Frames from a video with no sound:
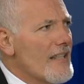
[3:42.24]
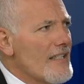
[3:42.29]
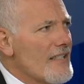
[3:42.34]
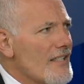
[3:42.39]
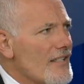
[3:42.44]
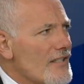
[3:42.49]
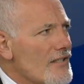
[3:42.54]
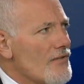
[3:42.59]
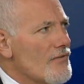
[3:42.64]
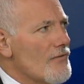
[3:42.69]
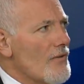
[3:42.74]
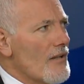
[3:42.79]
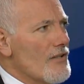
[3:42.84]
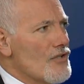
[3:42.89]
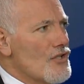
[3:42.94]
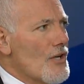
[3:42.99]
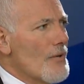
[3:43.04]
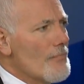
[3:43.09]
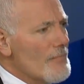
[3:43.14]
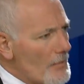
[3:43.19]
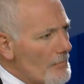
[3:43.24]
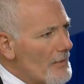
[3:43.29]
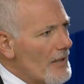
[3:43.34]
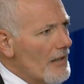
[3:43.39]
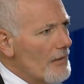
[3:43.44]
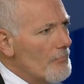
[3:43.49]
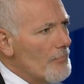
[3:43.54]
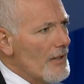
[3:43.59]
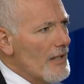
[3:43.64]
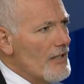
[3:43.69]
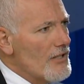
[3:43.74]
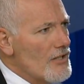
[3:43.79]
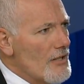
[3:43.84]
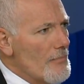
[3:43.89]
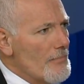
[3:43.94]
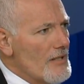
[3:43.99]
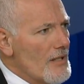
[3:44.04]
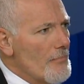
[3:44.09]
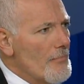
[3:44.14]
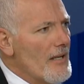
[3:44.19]
think this is Jim DeMint being
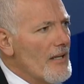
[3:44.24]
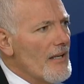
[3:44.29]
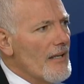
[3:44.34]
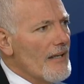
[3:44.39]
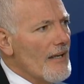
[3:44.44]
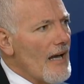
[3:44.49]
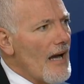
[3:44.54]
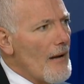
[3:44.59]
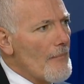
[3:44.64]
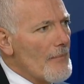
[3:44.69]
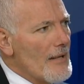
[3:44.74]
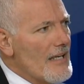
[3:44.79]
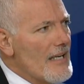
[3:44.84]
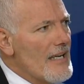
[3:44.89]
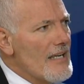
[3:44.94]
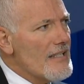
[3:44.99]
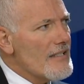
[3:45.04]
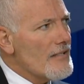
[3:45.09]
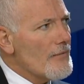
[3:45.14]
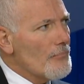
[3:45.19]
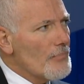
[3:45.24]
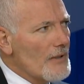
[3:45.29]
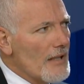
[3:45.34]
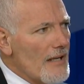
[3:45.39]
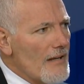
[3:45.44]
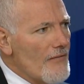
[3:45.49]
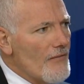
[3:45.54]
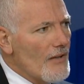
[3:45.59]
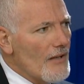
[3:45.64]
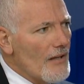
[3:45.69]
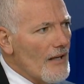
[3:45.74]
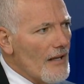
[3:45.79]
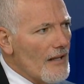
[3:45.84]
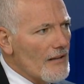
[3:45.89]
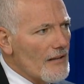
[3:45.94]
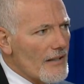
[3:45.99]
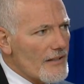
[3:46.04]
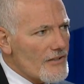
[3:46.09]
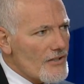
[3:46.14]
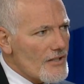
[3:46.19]
Jim DeMint. I mean, he doesn't believe
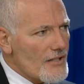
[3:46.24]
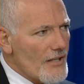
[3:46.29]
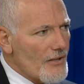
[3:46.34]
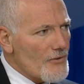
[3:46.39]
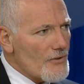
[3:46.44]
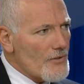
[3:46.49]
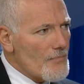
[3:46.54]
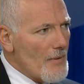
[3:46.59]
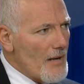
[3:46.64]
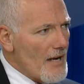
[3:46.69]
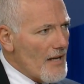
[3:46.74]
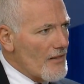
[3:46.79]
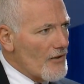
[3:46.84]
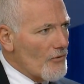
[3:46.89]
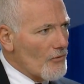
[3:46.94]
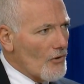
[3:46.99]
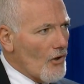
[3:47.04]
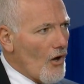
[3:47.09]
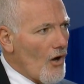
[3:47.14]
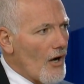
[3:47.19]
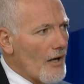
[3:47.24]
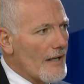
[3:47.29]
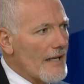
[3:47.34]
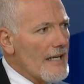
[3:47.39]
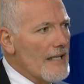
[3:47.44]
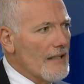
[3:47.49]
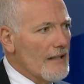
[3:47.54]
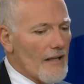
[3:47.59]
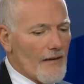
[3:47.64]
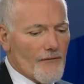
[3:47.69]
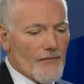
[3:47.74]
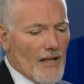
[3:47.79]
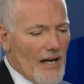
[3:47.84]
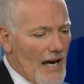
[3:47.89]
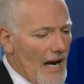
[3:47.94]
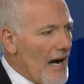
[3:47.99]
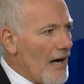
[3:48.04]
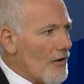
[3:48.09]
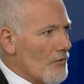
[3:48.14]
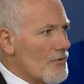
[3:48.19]
in legislators being there long. He left
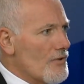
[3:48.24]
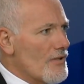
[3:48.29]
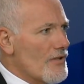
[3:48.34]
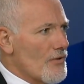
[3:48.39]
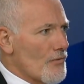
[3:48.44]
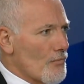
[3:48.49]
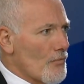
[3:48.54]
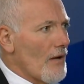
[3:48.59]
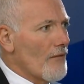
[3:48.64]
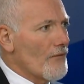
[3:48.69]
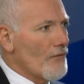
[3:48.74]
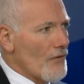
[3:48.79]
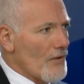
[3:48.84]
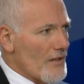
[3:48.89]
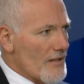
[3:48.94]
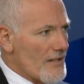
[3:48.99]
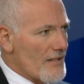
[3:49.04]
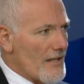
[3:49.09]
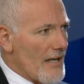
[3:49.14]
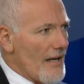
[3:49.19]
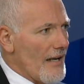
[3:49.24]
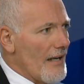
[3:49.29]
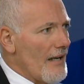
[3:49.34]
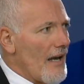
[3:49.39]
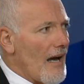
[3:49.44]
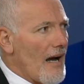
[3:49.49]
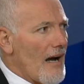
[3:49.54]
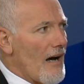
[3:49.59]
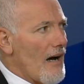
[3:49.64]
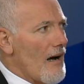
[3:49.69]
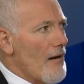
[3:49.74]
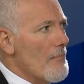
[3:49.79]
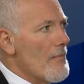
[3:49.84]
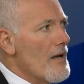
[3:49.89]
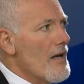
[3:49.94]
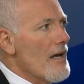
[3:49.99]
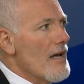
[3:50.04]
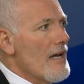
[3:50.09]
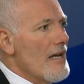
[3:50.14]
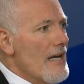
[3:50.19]
the House to run for the Senate.
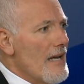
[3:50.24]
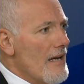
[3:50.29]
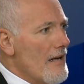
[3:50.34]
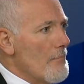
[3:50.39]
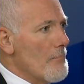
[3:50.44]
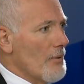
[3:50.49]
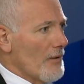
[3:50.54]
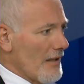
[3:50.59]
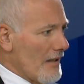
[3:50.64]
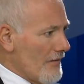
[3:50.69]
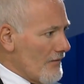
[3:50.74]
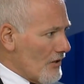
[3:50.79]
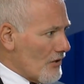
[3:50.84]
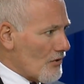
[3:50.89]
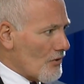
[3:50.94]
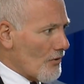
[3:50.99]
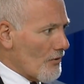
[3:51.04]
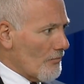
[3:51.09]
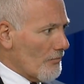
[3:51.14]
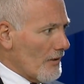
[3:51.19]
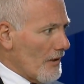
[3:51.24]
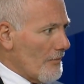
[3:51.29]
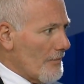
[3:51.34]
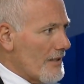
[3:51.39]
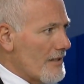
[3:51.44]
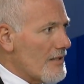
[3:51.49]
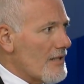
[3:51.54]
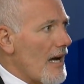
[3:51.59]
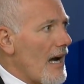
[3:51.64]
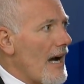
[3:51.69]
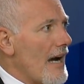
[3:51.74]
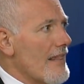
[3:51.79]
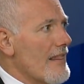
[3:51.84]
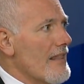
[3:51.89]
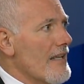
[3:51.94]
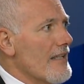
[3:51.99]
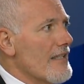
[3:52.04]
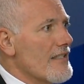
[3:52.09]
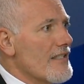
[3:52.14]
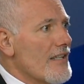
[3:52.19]
He believes in term limits.
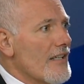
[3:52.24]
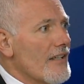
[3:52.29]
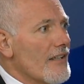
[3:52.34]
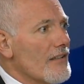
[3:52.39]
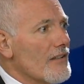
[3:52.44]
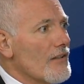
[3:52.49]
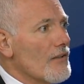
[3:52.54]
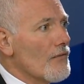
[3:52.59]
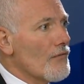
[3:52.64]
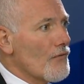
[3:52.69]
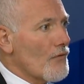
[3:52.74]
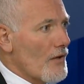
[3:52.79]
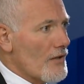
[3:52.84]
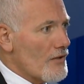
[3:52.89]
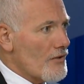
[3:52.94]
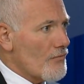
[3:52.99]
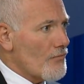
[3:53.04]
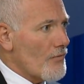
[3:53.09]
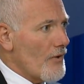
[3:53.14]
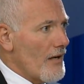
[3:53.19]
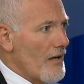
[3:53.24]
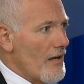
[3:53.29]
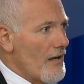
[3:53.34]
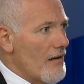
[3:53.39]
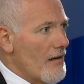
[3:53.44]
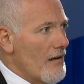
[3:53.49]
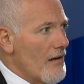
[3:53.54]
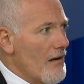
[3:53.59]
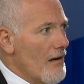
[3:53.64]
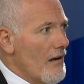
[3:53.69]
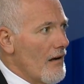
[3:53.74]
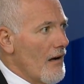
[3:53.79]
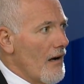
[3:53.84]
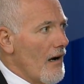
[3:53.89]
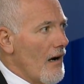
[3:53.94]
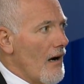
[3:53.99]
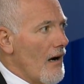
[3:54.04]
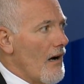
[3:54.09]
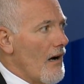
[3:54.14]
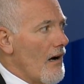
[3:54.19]
I think it's getting a little frustrating,
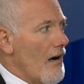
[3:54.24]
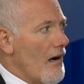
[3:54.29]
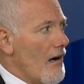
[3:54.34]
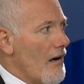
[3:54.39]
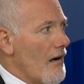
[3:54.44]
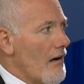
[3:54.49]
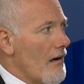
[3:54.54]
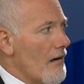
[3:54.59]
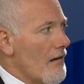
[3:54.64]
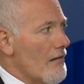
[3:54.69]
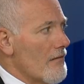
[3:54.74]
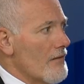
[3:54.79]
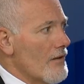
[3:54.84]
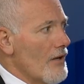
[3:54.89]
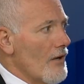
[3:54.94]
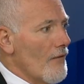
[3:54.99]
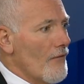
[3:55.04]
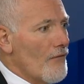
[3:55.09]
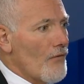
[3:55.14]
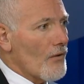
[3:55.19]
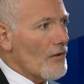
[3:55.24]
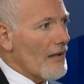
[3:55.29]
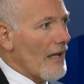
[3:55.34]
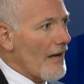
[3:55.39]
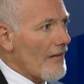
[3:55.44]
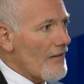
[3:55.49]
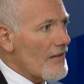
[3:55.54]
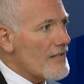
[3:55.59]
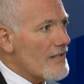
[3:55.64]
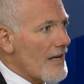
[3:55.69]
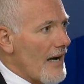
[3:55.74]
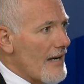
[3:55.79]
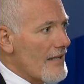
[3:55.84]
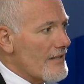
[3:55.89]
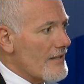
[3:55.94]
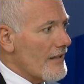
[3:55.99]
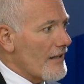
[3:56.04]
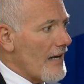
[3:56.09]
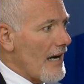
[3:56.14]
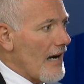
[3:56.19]
you know, for a lot of these
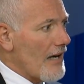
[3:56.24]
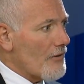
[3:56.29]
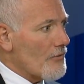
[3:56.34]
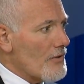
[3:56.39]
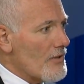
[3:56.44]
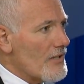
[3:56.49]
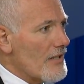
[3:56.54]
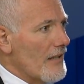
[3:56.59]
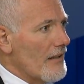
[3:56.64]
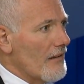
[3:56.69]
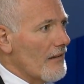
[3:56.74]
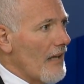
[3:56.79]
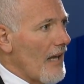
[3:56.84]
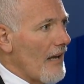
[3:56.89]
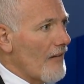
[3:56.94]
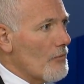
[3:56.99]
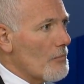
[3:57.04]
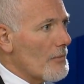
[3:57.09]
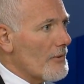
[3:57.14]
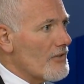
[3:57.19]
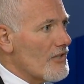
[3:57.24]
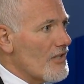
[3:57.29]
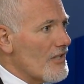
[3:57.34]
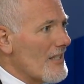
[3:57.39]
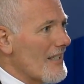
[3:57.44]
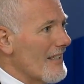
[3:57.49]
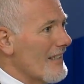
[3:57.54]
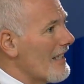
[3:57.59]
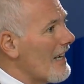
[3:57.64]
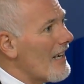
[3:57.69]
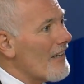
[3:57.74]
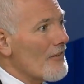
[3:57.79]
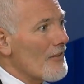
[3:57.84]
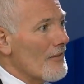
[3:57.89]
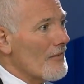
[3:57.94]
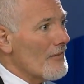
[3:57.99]
guys in Congress, and a lot of them are just getting